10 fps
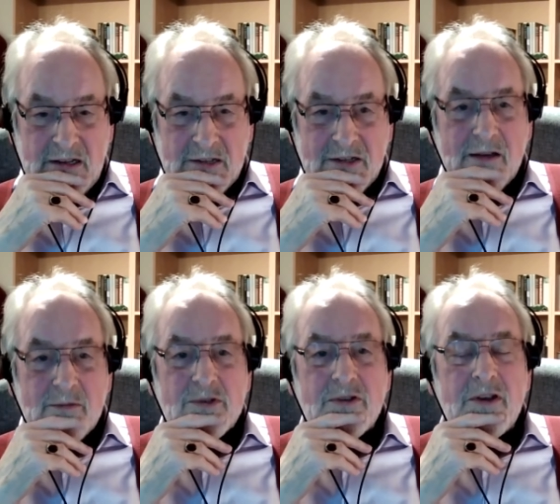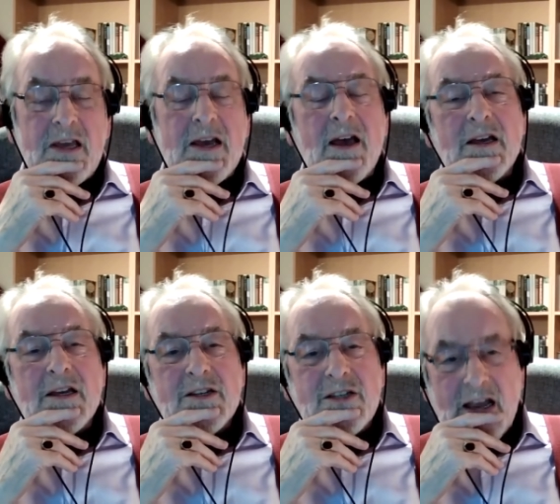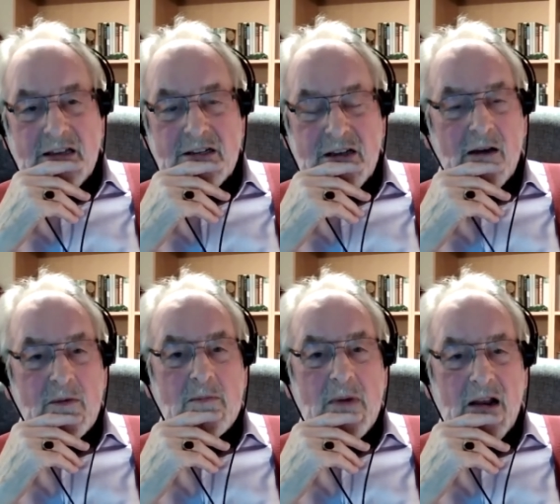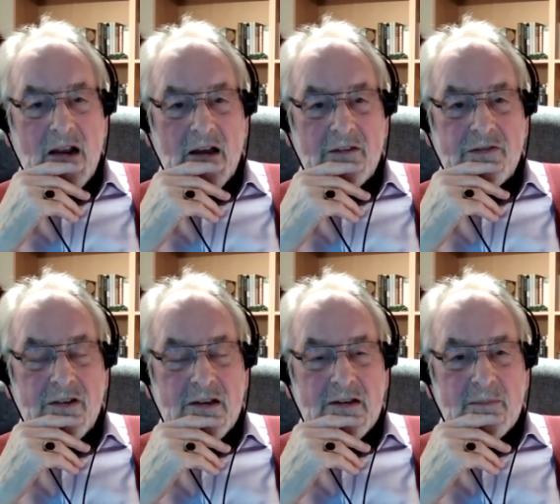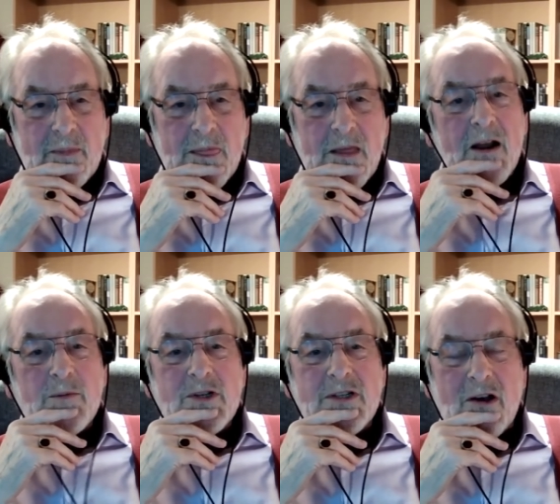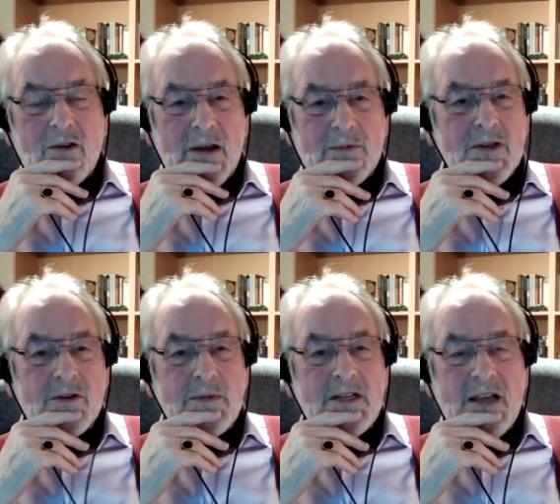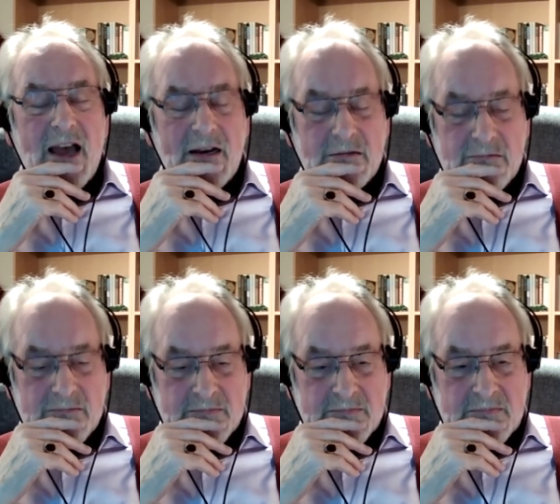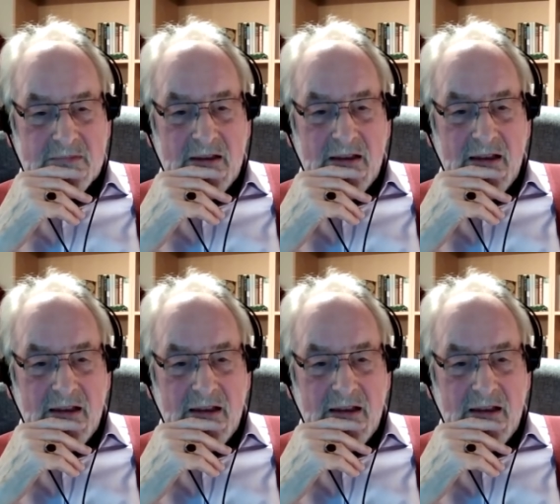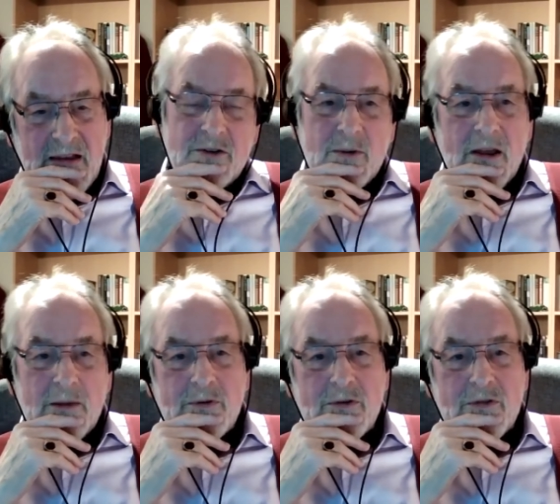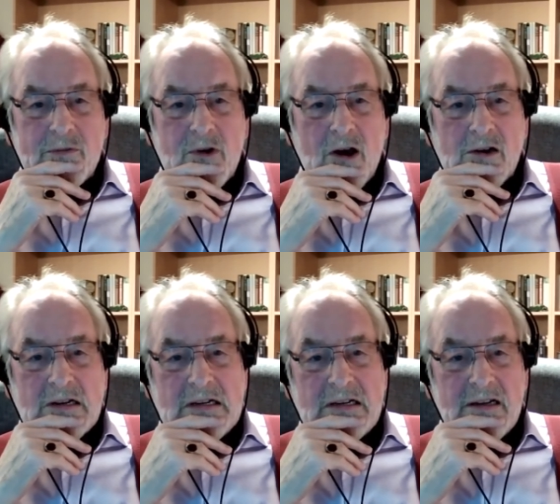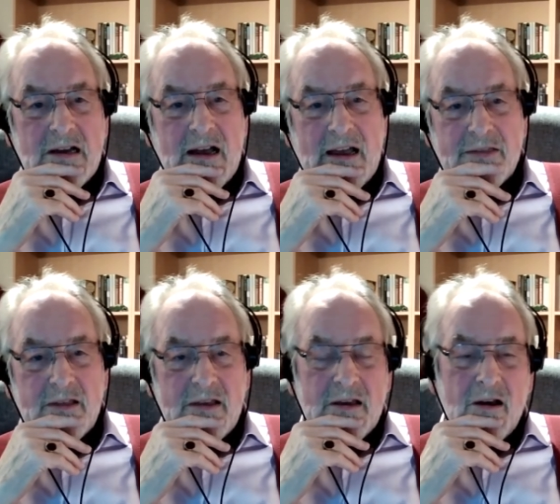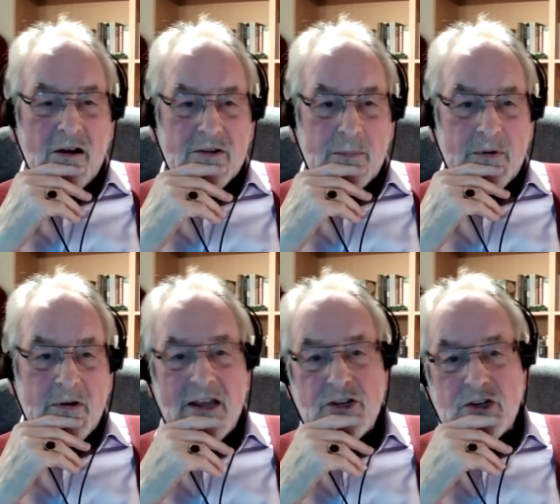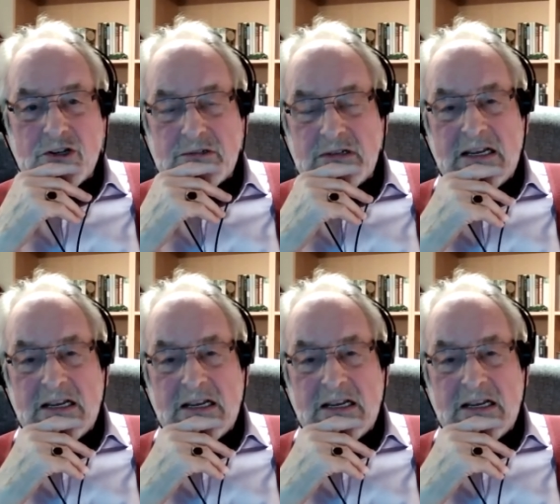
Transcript: So that was the second time in my life that I was told I was going to be dead. Anyway, as usual, I proved them wrong. I had the heart operation.